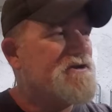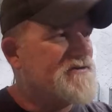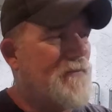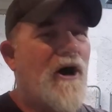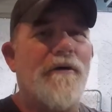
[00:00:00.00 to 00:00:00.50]

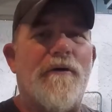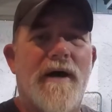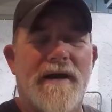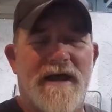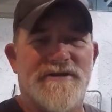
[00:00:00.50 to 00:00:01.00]
Tomorrow
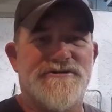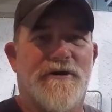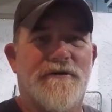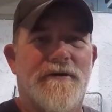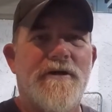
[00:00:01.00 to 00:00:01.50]
I got a
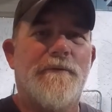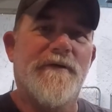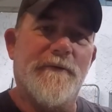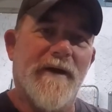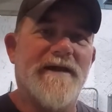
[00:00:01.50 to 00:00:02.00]
charter
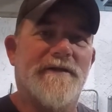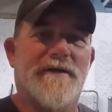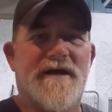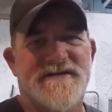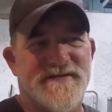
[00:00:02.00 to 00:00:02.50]
with a regular
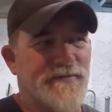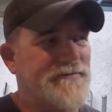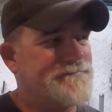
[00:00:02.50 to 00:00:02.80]
customer.